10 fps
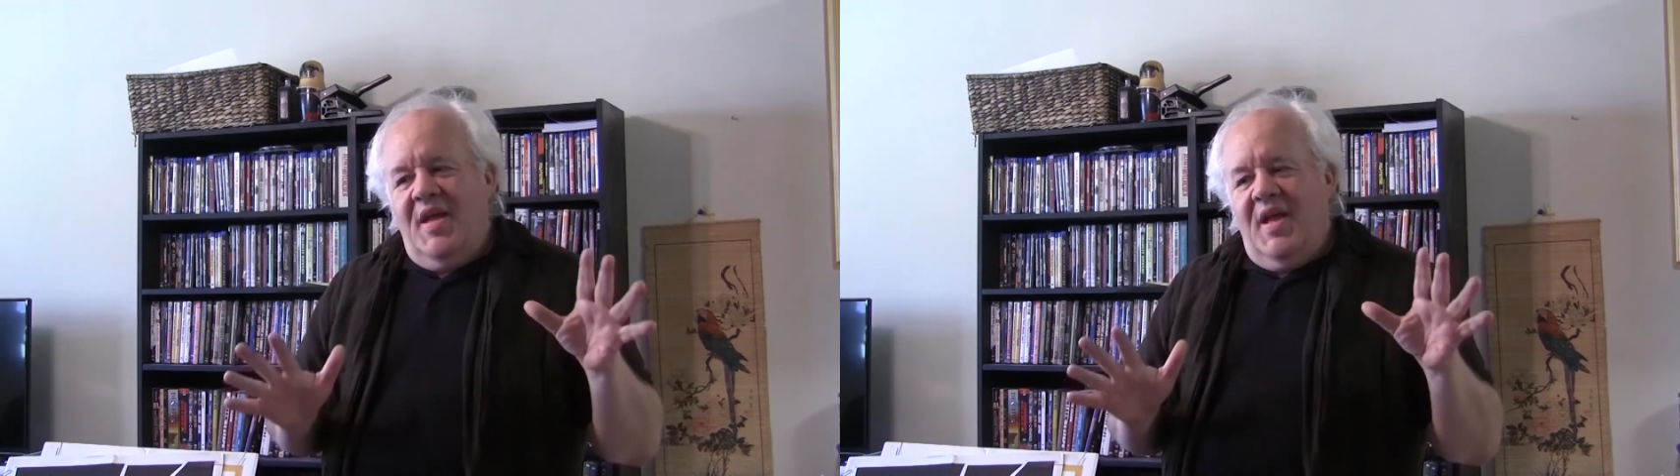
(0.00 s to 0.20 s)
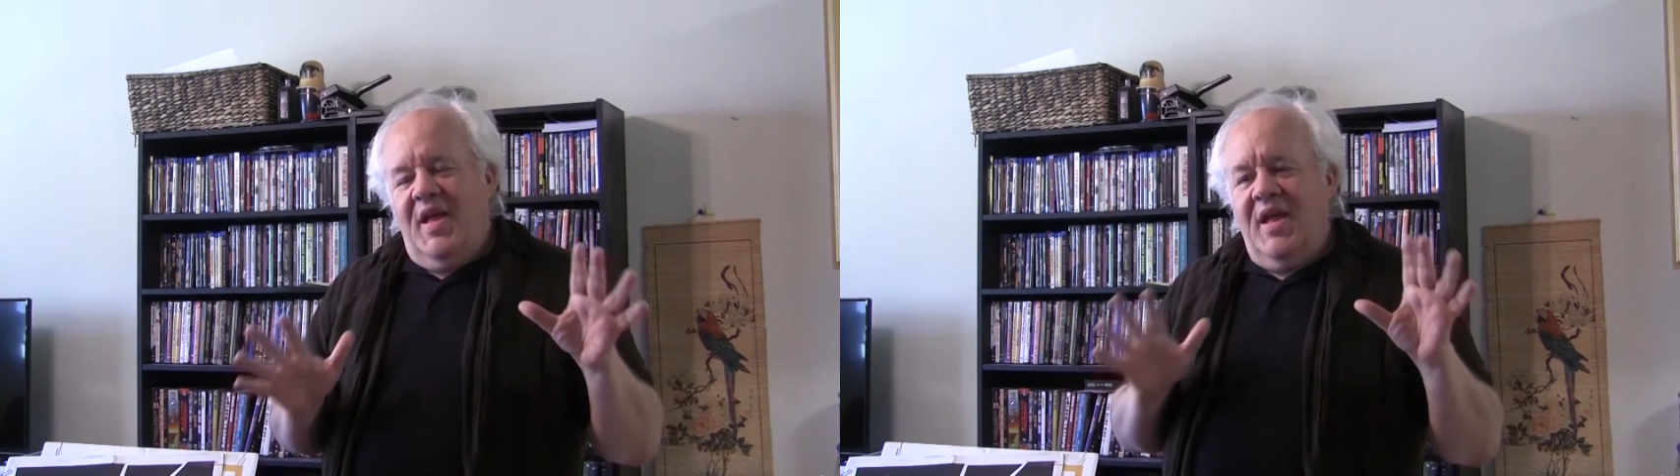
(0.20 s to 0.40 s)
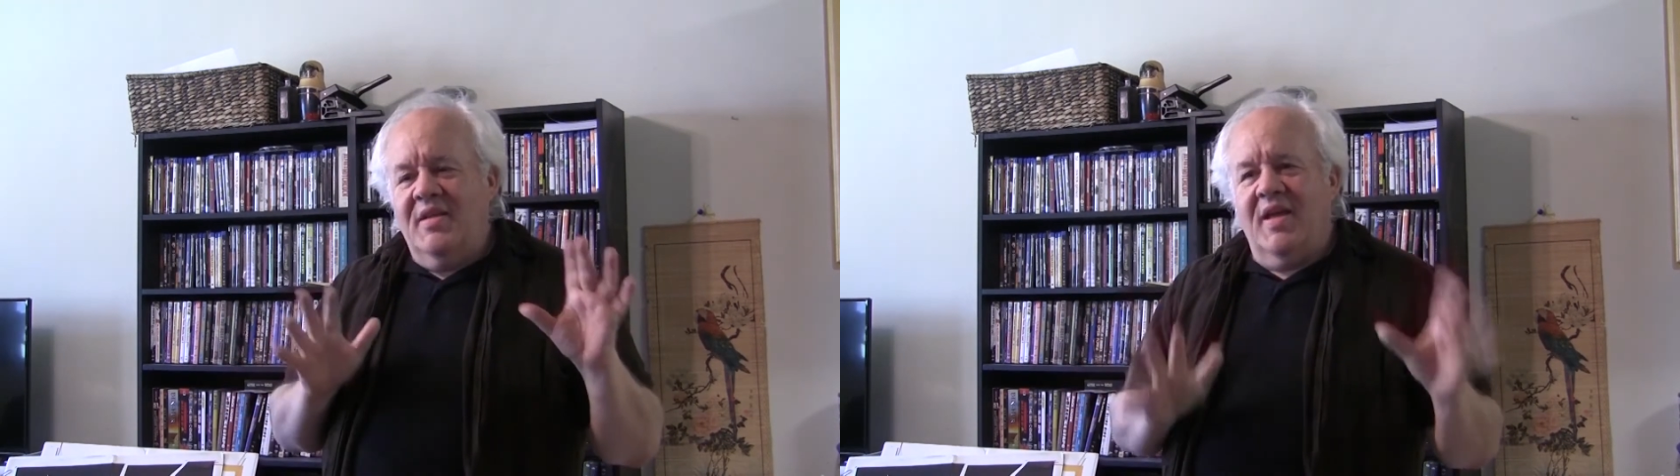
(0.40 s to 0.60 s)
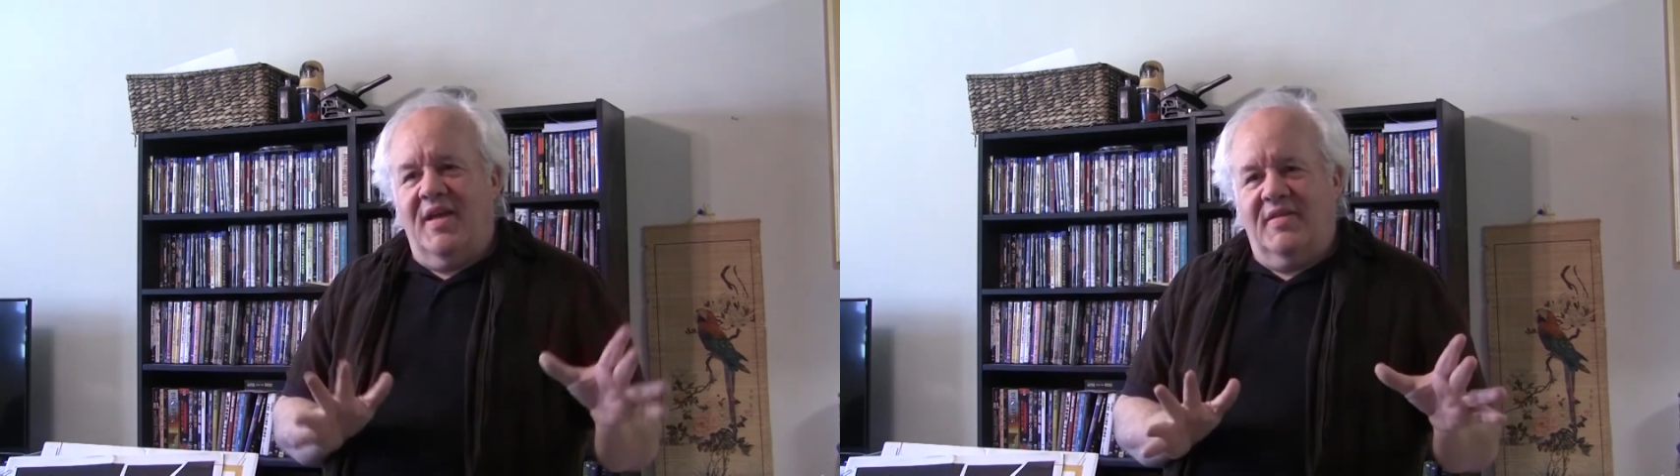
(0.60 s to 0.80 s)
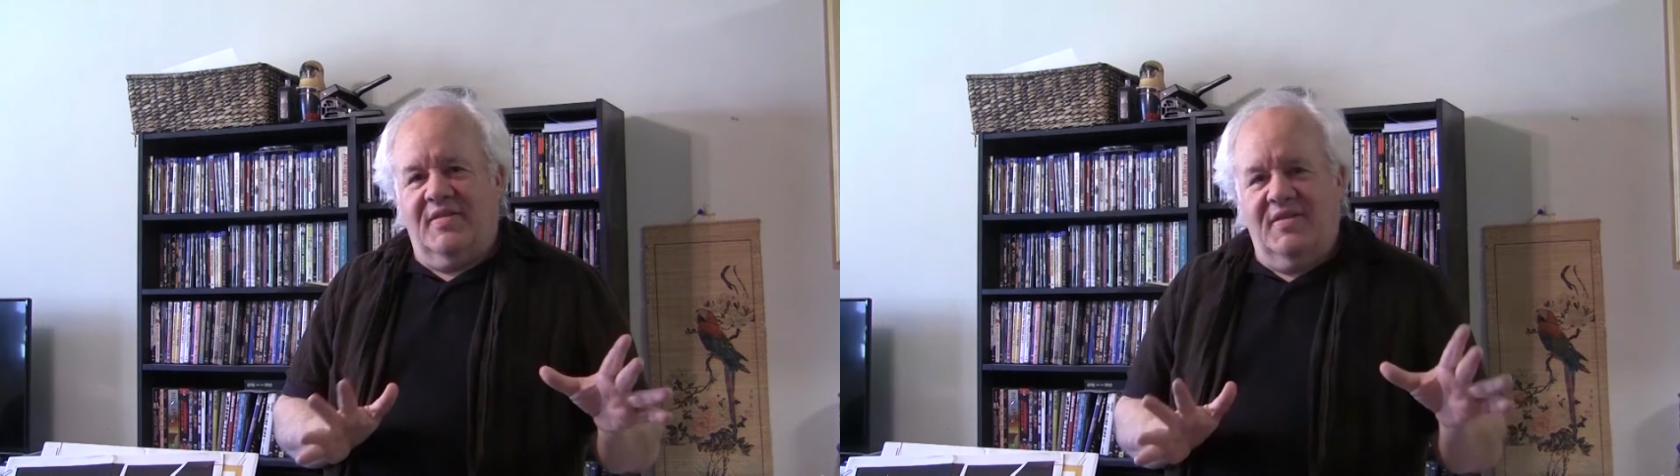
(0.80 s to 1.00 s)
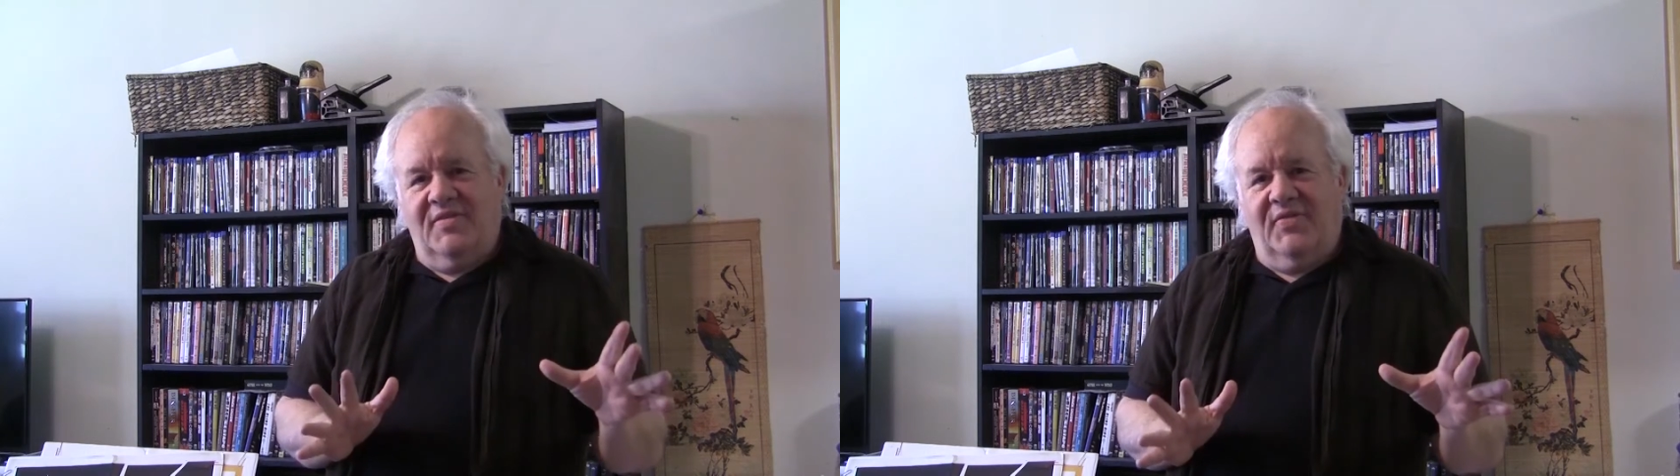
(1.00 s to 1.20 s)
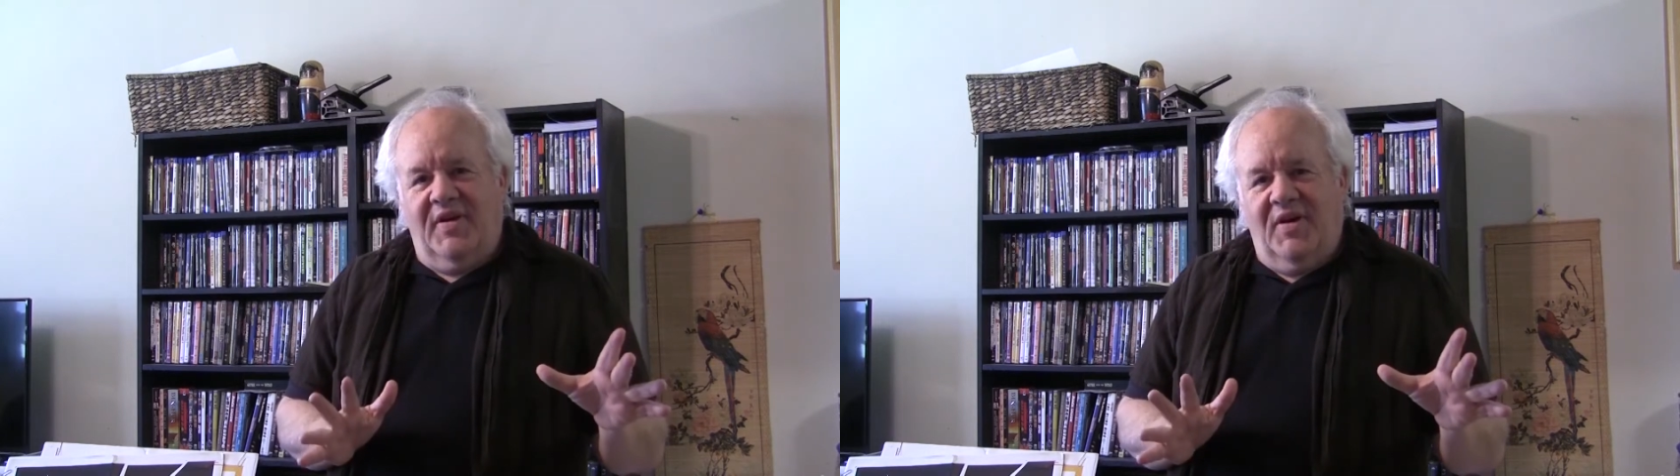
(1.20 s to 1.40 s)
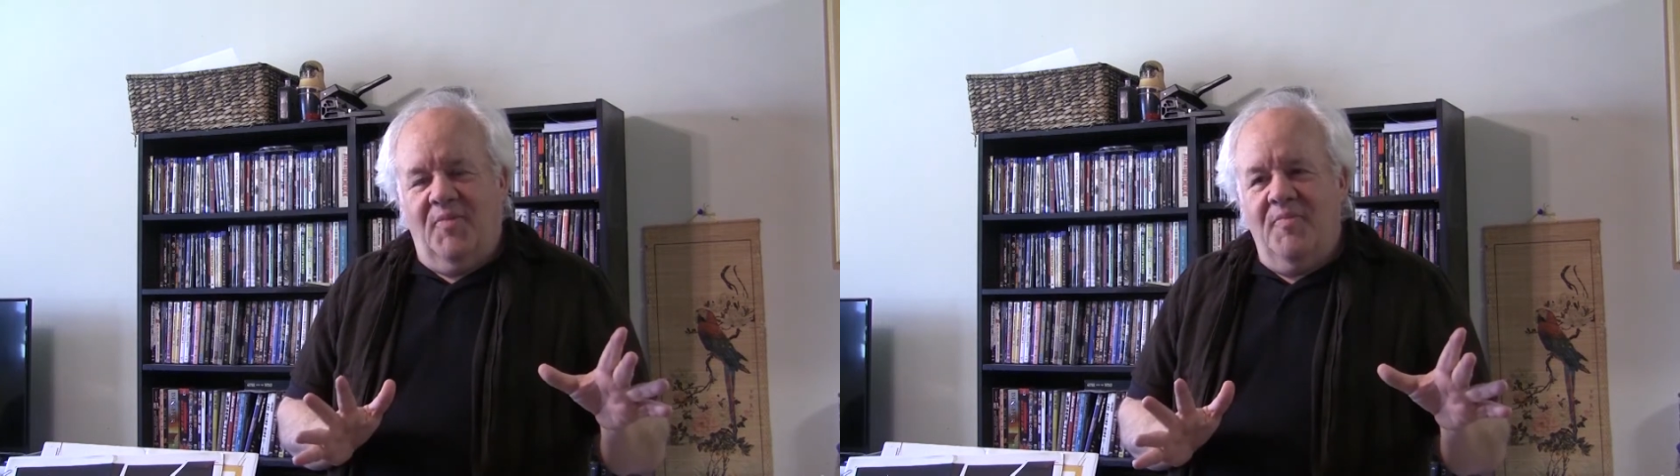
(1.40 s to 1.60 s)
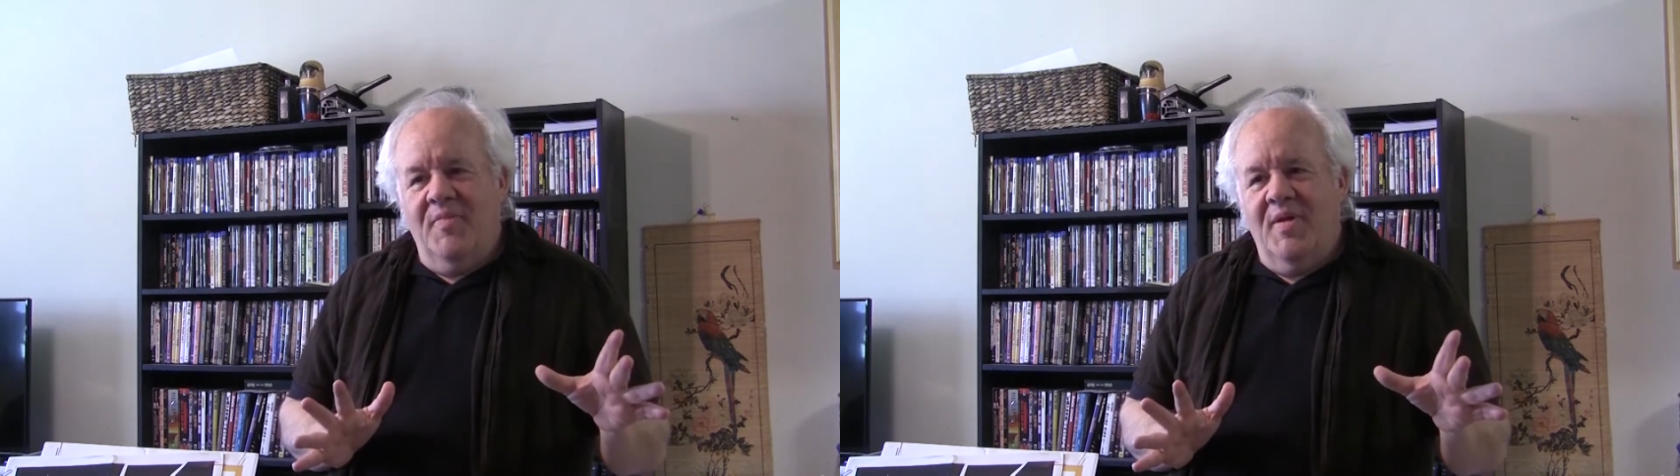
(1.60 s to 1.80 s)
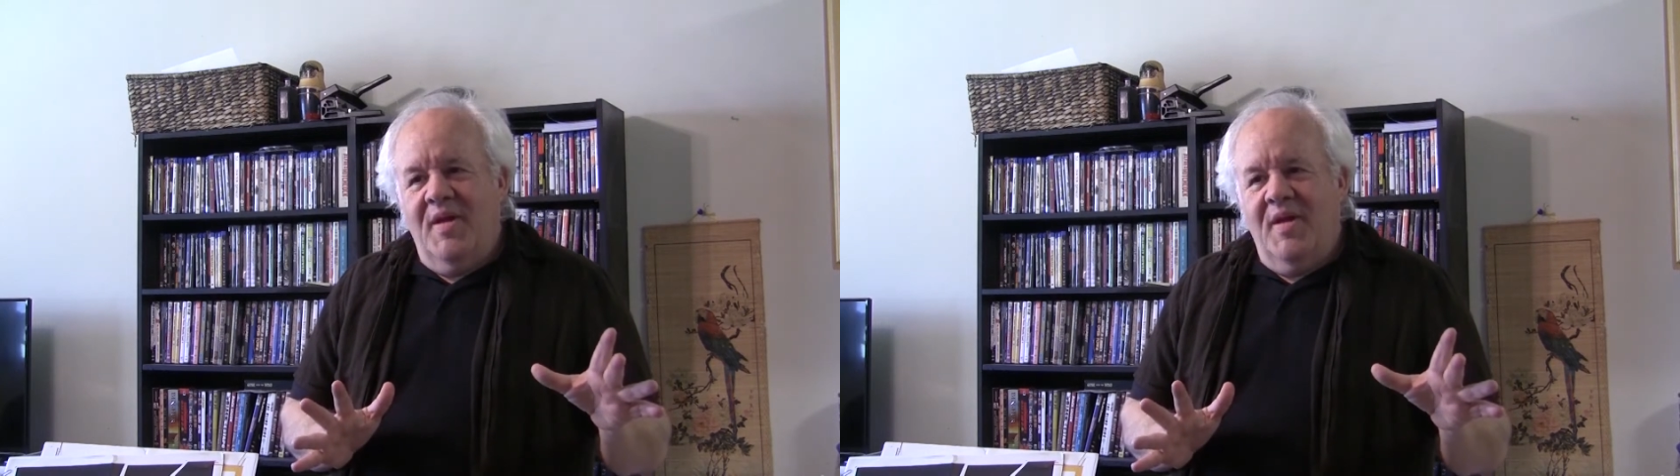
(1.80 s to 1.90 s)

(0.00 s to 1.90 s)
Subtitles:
he takes this film